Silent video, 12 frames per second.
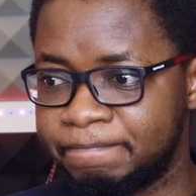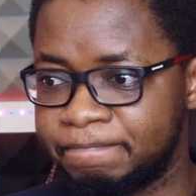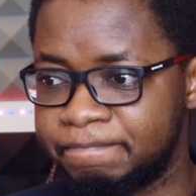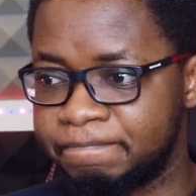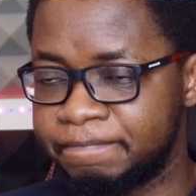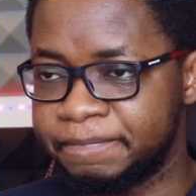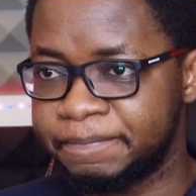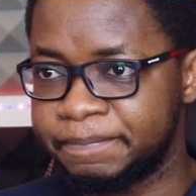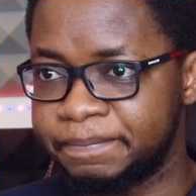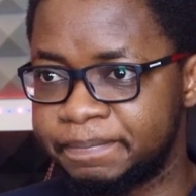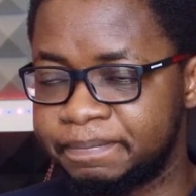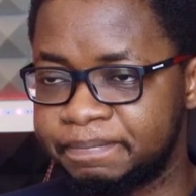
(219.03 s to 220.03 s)

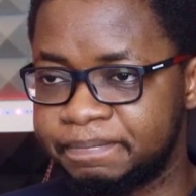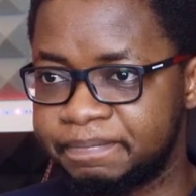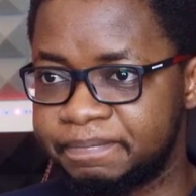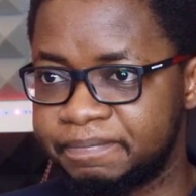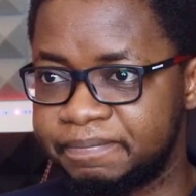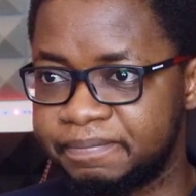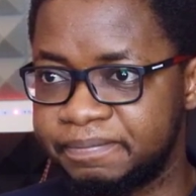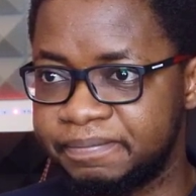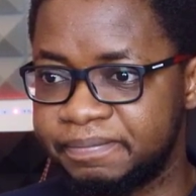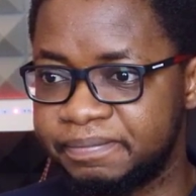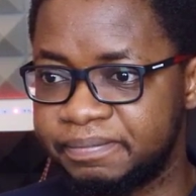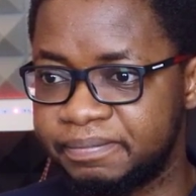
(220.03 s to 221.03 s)

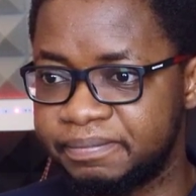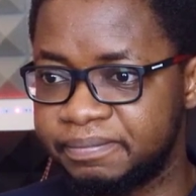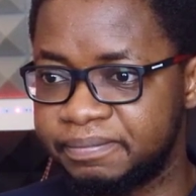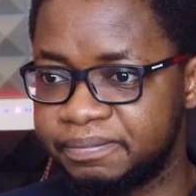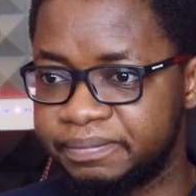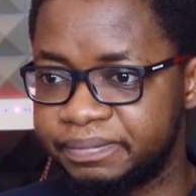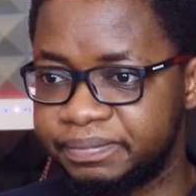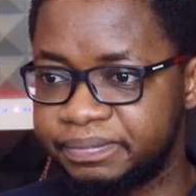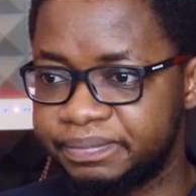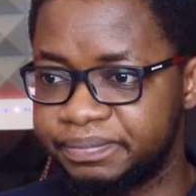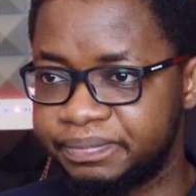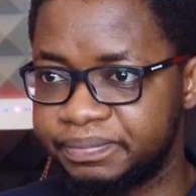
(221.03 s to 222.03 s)

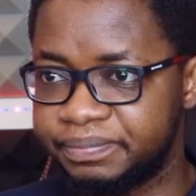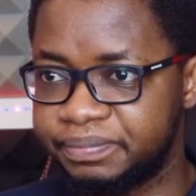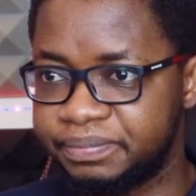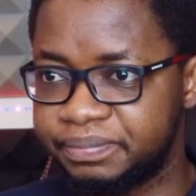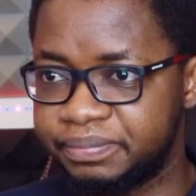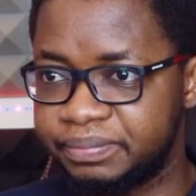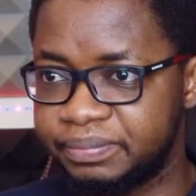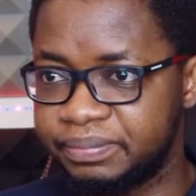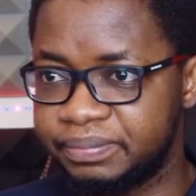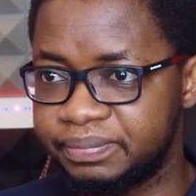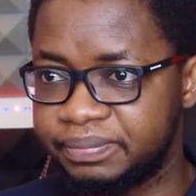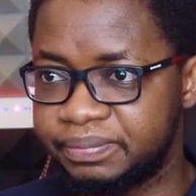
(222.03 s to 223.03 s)

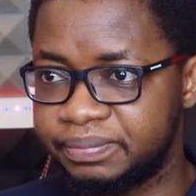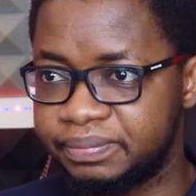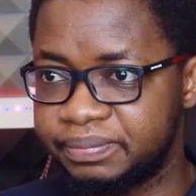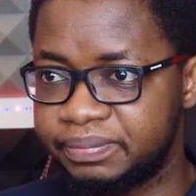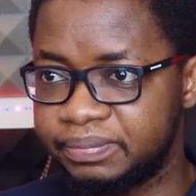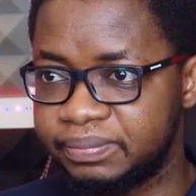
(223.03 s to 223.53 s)
[no speech]